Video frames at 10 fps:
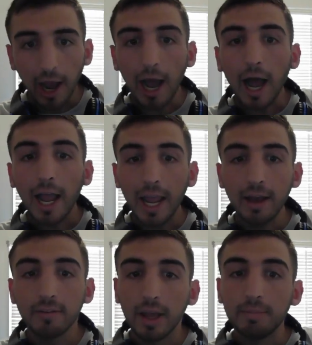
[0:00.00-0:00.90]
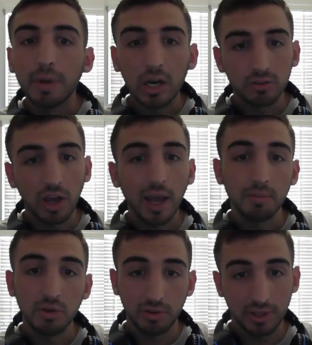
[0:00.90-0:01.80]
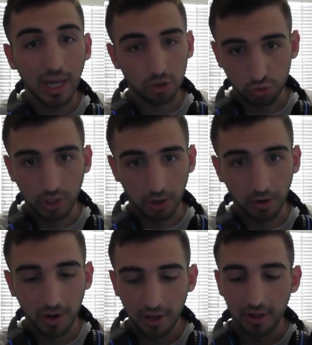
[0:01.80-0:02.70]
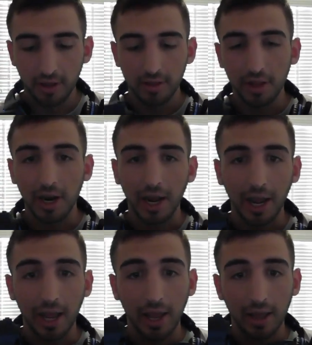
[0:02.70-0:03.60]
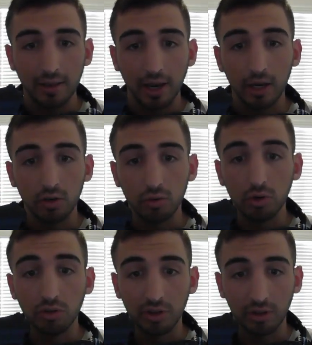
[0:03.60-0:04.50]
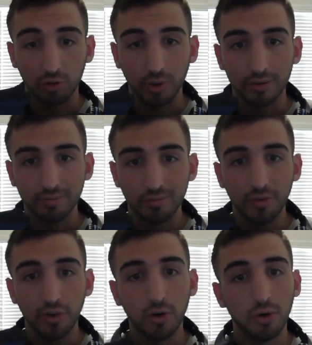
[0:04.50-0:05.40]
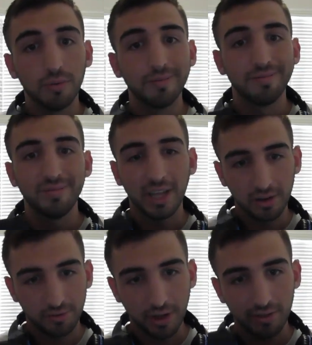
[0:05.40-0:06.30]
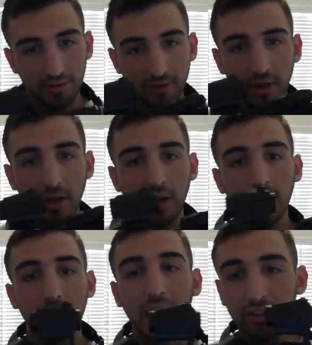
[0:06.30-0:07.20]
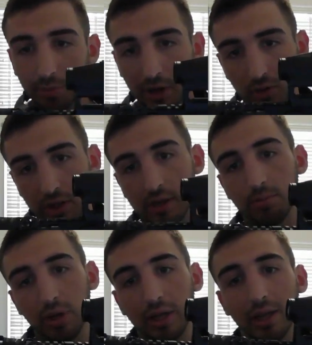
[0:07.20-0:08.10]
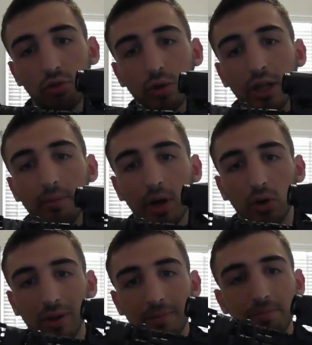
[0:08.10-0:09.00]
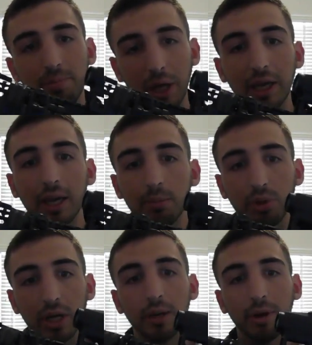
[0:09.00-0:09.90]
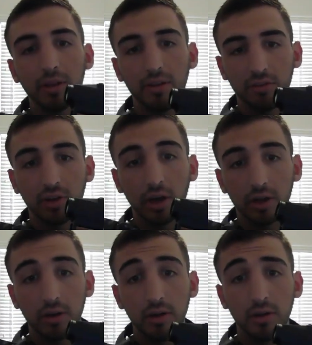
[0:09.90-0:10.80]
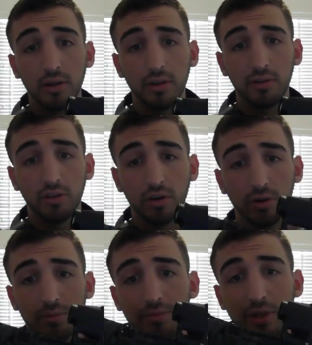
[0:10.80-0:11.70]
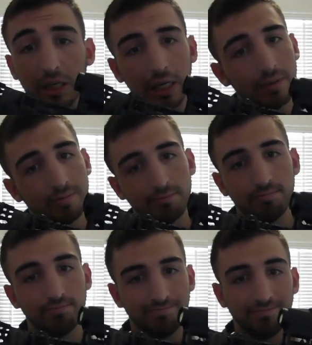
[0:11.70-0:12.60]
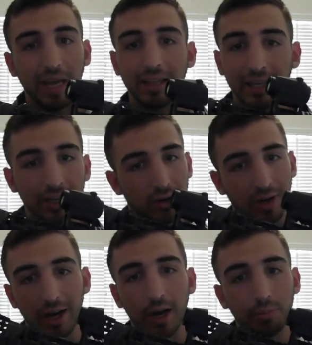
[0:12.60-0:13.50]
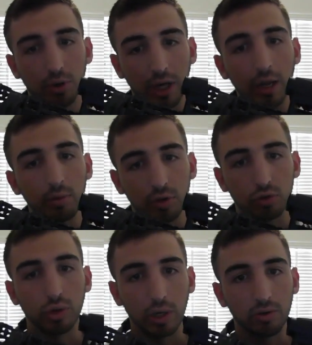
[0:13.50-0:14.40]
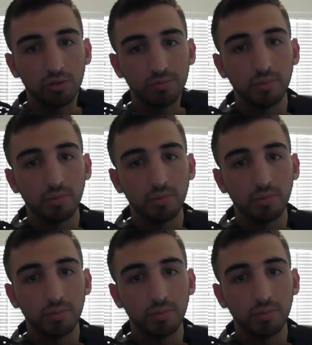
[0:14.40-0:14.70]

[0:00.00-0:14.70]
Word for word: I have a better time using that trigger than I ha- than I do using this one. So, the Defense, that's my only complaint. That's really my only big complaint about this gun. So, DD, I think y'all got to up your game with your triggers.